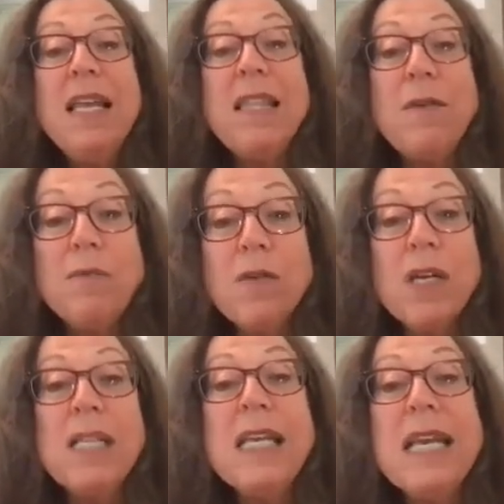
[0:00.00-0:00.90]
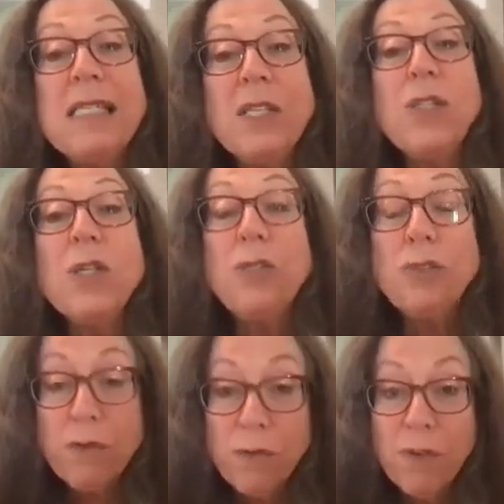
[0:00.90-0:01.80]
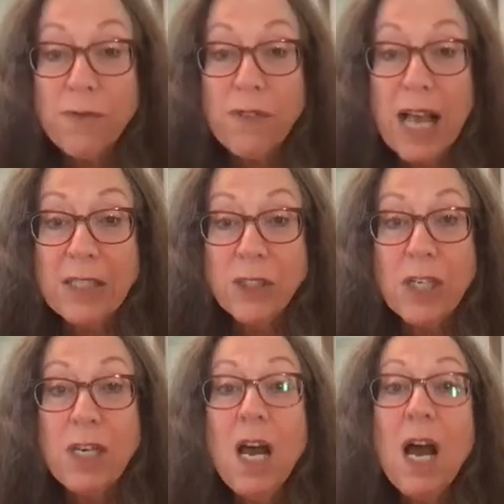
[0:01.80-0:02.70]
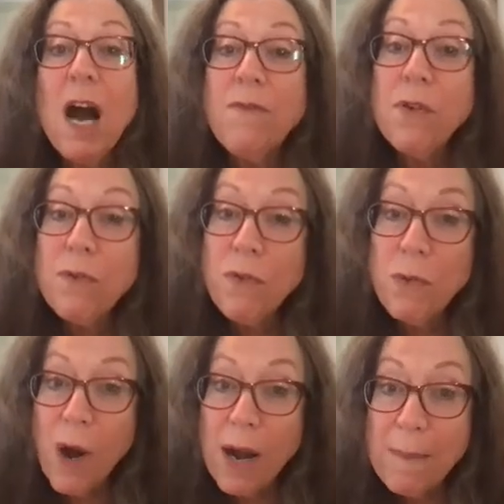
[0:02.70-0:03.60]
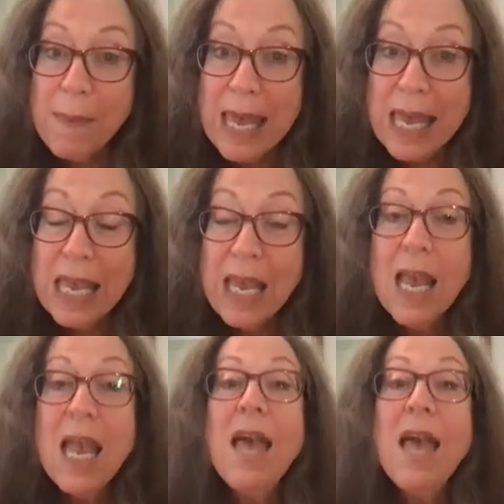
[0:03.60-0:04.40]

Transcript: that really isn't a true reflection of who you want to be,